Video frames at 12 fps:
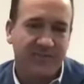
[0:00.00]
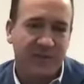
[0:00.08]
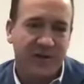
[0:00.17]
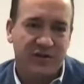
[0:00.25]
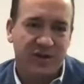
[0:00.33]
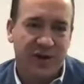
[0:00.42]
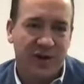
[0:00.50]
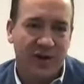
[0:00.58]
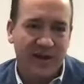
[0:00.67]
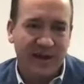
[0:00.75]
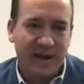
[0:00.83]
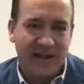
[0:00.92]
So
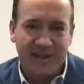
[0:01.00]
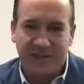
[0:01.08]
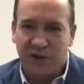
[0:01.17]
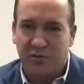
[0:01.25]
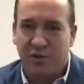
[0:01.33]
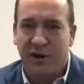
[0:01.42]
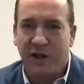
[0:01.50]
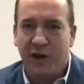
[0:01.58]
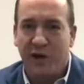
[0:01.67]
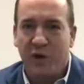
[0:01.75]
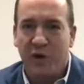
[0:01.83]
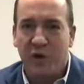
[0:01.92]
I think there's plenty of
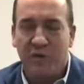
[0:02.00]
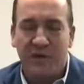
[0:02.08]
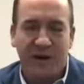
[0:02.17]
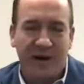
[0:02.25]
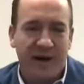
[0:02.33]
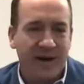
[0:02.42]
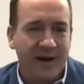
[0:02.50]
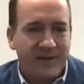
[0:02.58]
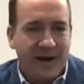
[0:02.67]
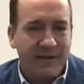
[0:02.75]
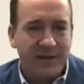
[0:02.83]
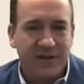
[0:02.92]
room.
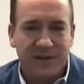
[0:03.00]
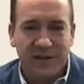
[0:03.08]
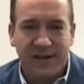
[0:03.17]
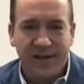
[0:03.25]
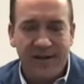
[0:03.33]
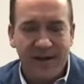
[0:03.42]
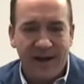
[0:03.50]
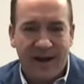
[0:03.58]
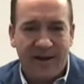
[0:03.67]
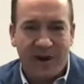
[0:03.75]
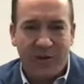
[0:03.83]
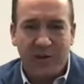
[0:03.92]
Obviously,
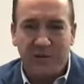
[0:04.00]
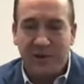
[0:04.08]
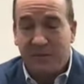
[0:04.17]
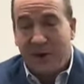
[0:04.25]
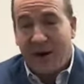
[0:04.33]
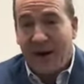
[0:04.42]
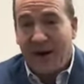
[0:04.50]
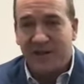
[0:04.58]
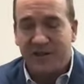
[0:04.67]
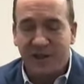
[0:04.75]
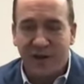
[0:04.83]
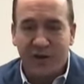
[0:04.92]
I've always been
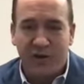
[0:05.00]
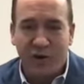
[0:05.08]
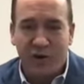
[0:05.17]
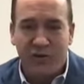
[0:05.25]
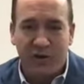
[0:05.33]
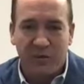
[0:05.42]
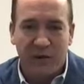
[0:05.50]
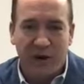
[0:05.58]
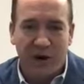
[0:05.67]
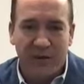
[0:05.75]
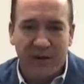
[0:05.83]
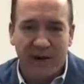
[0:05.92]
biased, toward
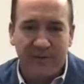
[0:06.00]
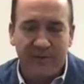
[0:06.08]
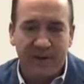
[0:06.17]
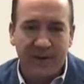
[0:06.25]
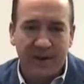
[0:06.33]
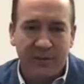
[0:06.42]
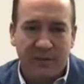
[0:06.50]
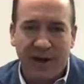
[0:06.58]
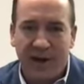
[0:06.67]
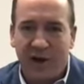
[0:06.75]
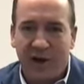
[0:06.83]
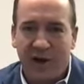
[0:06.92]
football being
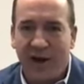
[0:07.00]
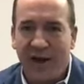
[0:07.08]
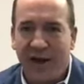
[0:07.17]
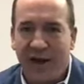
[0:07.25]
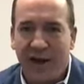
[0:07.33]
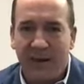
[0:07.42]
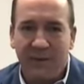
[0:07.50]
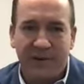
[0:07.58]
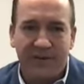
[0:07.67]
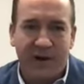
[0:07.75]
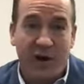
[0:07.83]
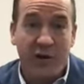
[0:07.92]
a great game
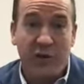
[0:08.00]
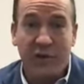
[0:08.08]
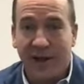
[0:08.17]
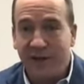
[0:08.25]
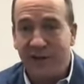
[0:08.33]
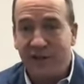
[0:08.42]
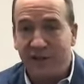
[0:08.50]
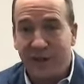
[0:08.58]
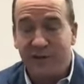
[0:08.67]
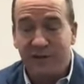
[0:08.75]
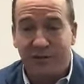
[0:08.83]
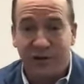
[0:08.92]
and all the
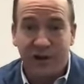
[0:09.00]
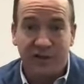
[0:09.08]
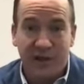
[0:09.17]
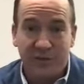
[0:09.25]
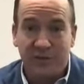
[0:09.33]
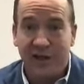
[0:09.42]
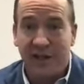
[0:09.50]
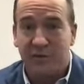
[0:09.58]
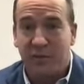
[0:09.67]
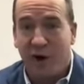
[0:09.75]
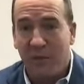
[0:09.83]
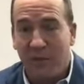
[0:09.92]
relationships and friendships that it's
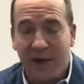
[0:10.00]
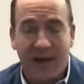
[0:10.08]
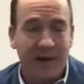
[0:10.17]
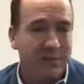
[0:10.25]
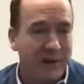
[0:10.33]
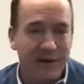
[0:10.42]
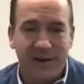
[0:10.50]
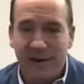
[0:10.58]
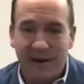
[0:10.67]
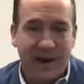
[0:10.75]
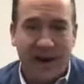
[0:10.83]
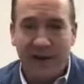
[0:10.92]
brought me. But
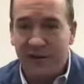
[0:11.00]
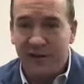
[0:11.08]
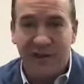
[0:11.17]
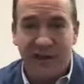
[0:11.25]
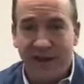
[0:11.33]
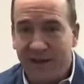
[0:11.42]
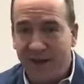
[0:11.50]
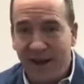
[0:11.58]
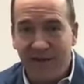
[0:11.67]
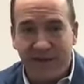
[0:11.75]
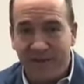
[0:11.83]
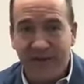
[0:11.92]
I understand that
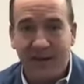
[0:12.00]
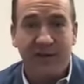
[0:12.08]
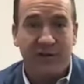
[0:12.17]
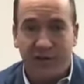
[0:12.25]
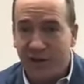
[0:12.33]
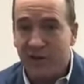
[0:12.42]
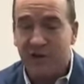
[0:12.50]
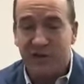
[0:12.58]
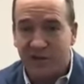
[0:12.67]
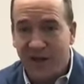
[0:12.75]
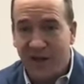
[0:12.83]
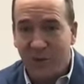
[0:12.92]
David feels the
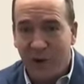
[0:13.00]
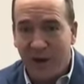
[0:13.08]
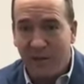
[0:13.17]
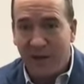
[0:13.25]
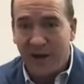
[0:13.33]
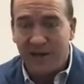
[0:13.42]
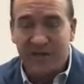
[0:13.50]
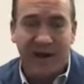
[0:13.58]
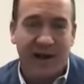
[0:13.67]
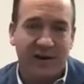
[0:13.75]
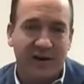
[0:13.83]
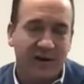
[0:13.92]
same way about
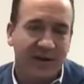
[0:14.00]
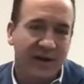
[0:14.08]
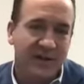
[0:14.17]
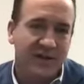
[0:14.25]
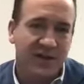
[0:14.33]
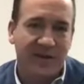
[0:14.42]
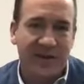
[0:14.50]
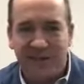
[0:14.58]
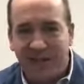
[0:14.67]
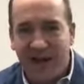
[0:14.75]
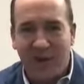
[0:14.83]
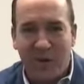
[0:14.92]
soccer. And so that's
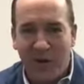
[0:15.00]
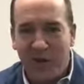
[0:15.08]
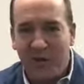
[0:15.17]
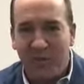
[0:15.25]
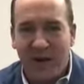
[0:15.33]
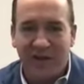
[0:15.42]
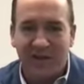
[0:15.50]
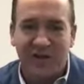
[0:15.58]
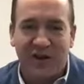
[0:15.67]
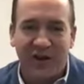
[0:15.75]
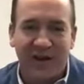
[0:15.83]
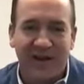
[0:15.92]
kind of where the debate
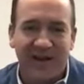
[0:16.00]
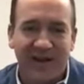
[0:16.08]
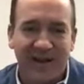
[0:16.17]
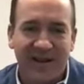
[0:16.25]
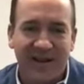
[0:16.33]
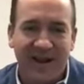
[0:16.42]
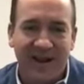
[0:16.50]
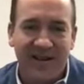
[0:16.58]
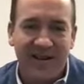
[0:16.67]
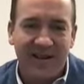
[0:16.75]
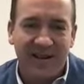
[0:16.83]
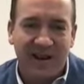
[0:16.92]
started. And I
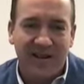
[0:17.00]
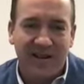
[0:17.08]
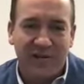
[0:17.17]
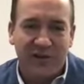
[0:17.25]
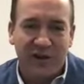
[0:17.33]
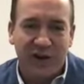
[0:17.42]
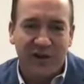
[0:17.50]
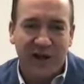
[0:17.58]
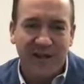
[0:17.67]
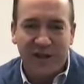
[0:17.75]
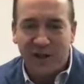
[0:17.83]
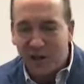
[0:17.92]
think Frito-Lay
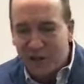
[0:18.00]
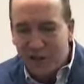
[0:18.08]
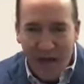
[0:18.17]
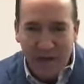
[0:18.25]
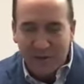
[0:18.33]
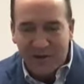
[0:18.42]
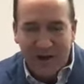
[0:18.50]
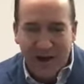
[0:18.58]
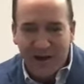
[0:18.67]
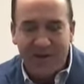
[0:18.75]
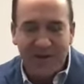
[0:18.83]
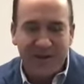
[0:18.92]
did a good job of
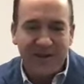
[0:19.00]
kind of,